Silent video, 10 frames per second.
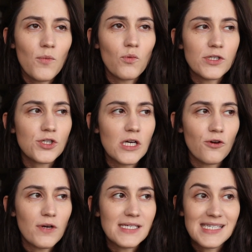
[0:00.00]
which
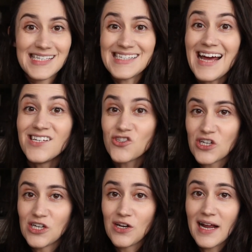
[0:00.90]
increases the
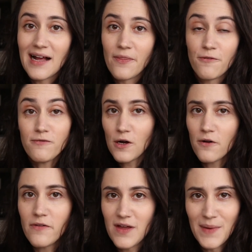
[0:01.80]
tension and the
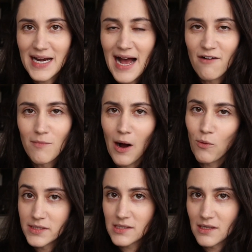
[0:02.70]
fear that they might have
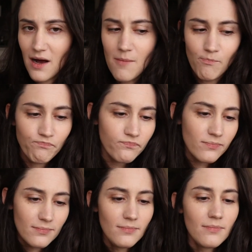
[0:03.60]
about what's to come.
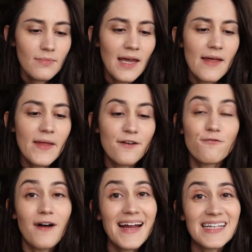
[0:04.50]
And then
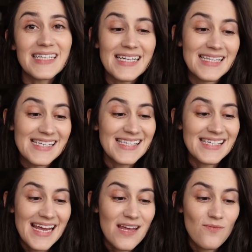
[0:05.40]
finally, in this
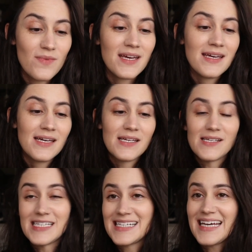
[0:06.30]
same
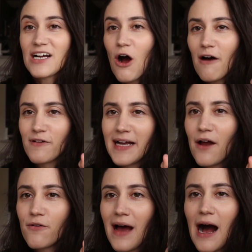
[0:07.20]
kickoff
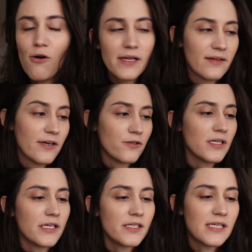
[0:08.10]
encounter, the howling,
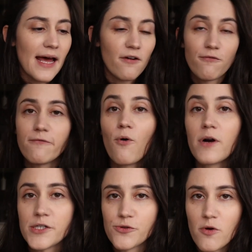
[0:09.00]
there's a set of
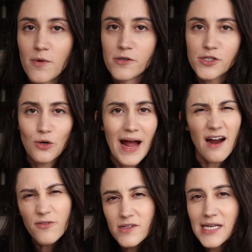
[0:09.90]
forest rumors. So
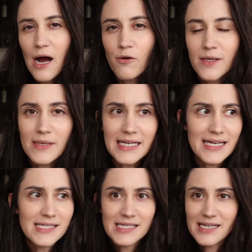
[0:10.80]
after this howling
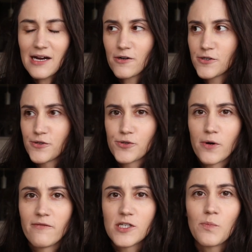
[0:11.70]
begins and the characters are
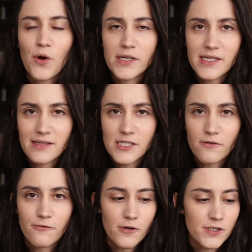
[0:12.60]
sort of experiencing this
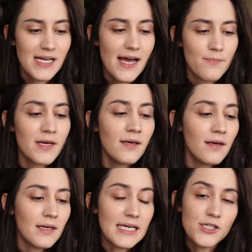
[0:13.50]
for the first time,
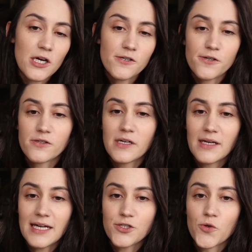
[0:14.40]
each character is going
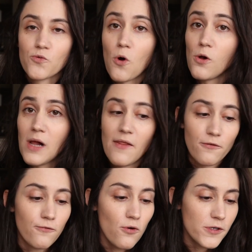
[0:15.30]
to get to roll on
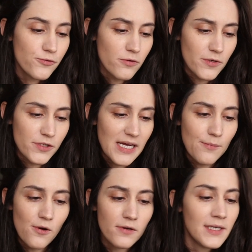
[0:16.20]
the forest rumors
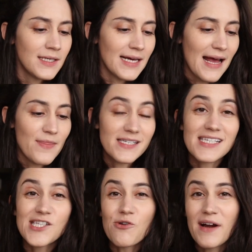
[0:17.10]
table, and this
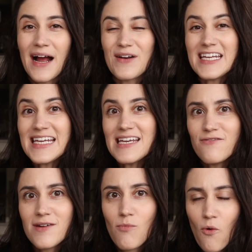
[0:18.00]
is throwing out
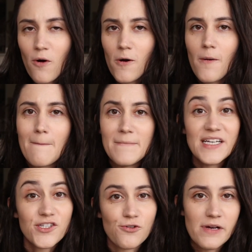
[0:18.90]
even more
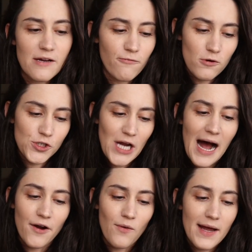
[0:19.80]
mystery and
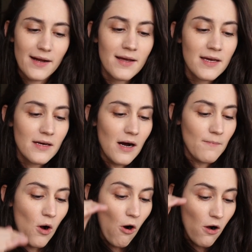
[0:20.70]
foreshadowing.
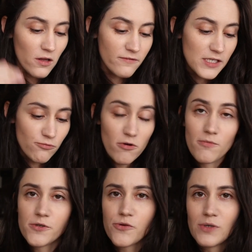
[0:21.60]
All of these
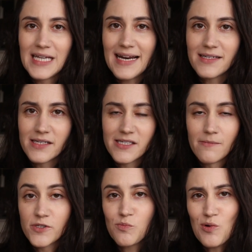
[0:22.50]
rumors are related to
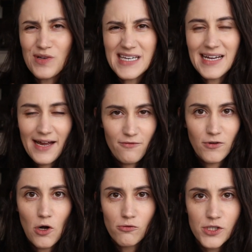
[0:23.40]
some spooky kind
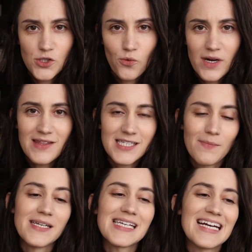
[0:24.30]
of ghost story that's
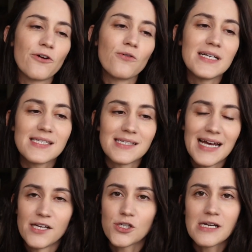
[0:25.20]
meant to increase the
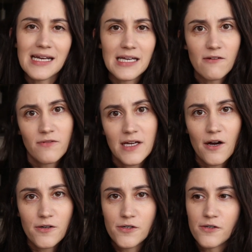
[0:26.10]
tension and give the
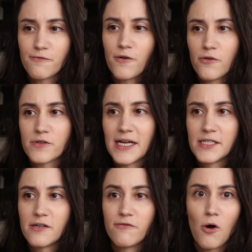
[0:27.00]
characters a further
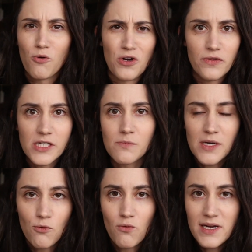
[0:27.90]
sense of, oh, could this
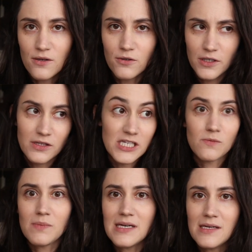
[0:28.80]
be real? Could
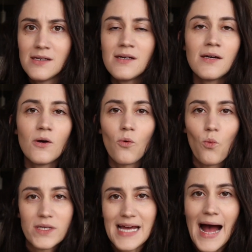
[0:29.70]
this be
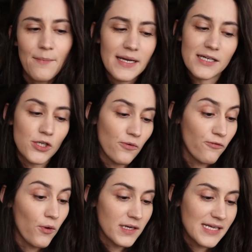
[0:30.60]
what's happening? So
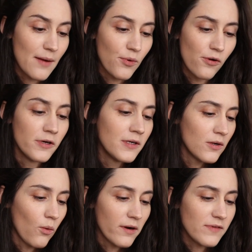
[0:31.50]
for example,
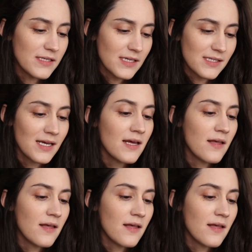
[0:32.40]
one of these is